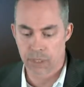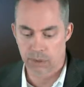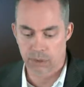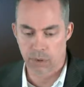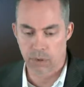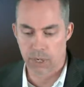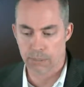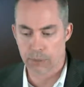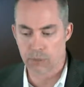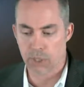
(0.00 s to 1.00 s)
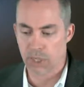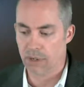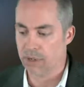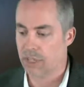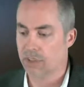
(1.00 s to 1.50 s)
So uh, I'm just going to
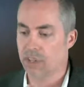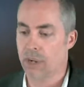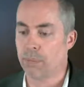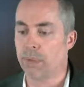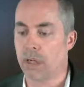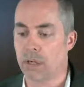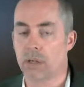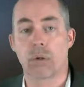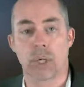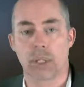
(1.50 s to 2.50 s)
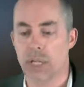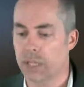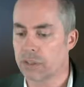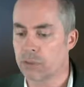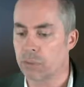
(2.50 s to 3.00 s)
give you an example here quickly
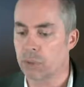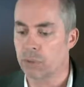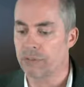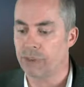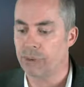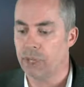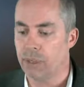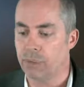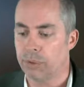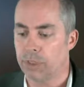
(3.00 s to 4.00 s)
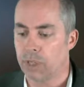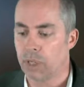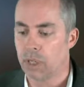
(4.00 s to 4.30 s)
on this book review that I'm doing.